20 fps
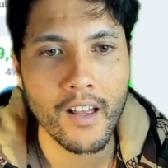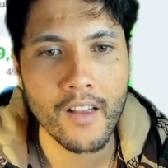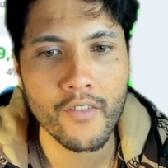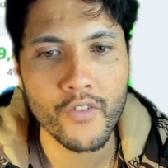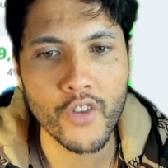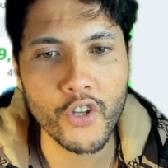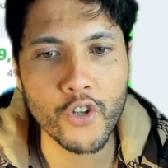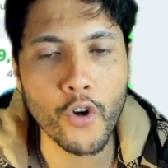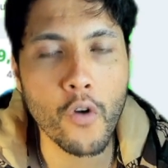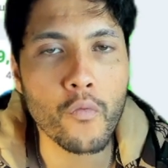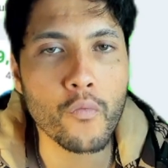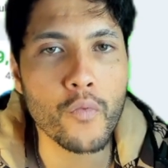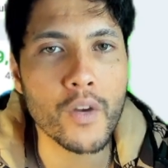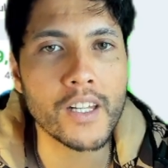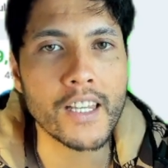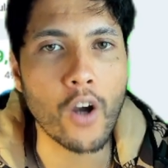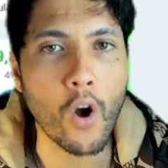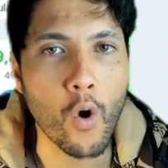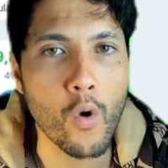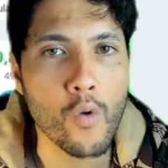then you don't
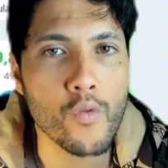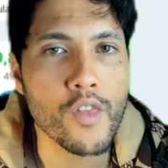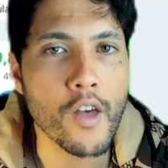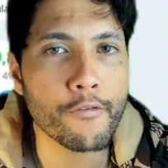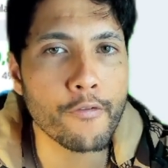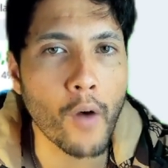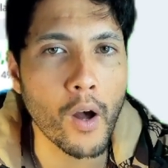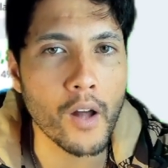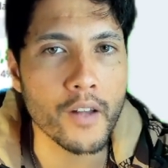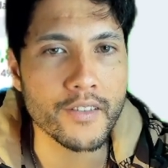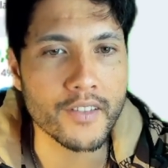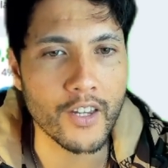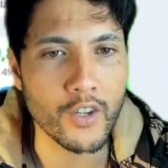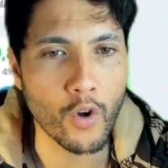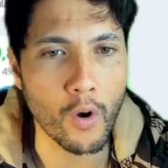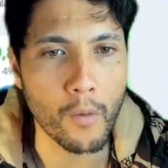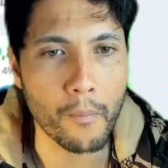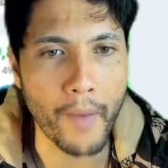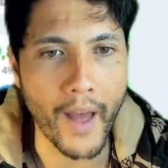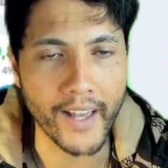really own the funds in
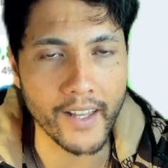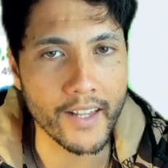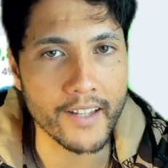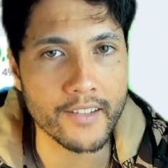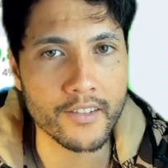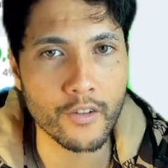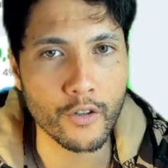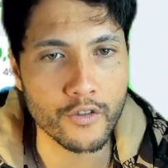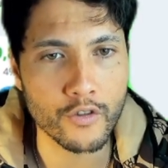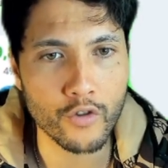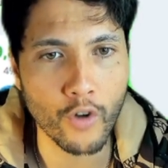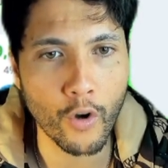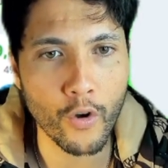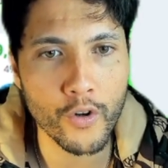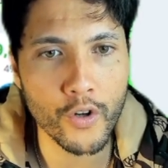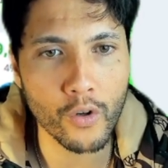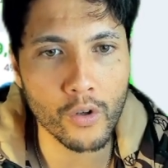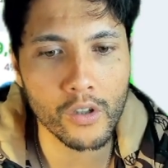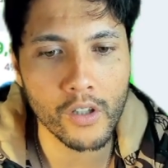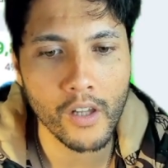your bank. It's
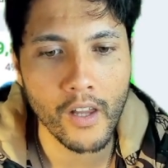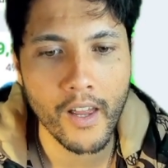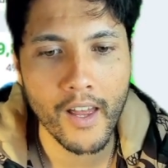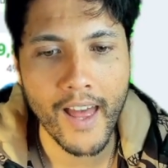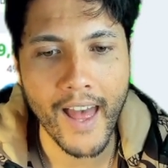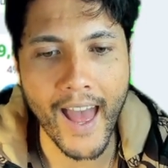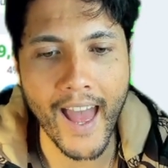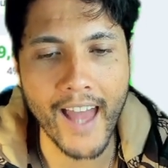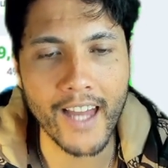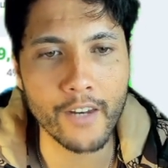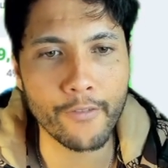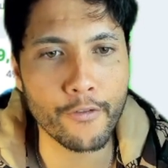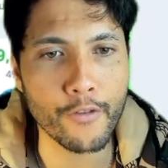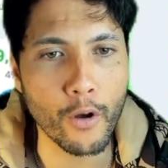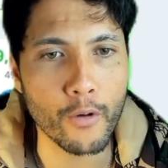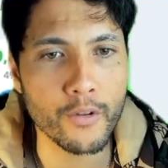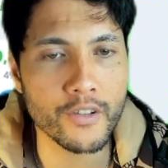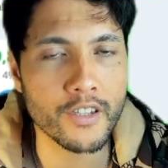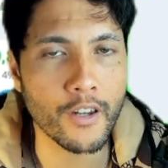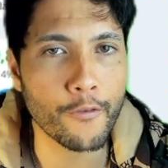custodial. And for
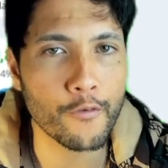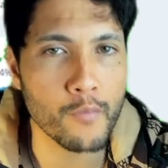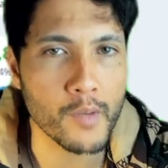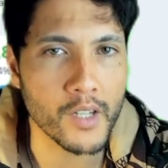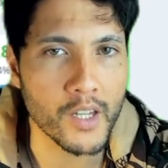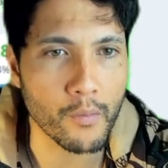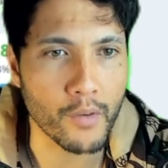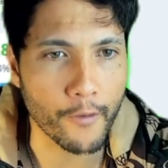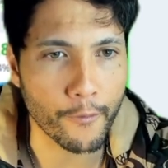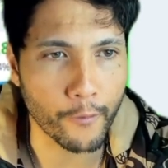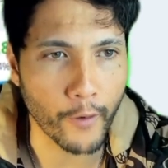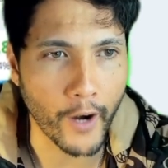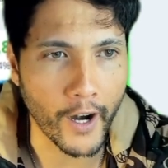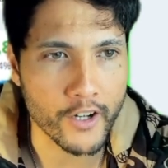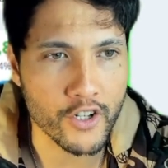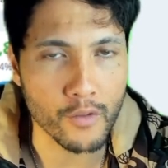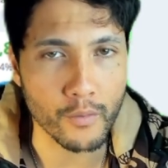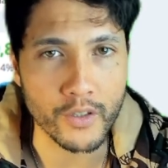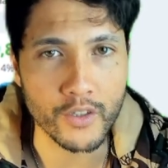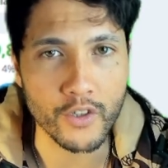those that are familiar with the
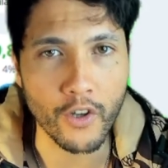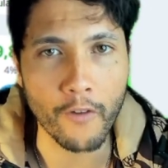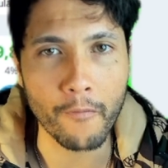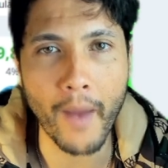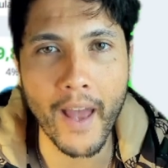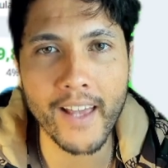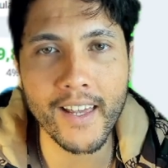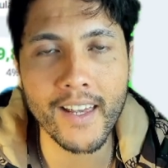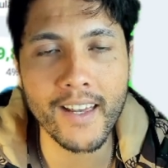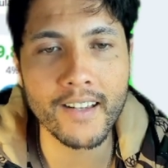fractional reserve banking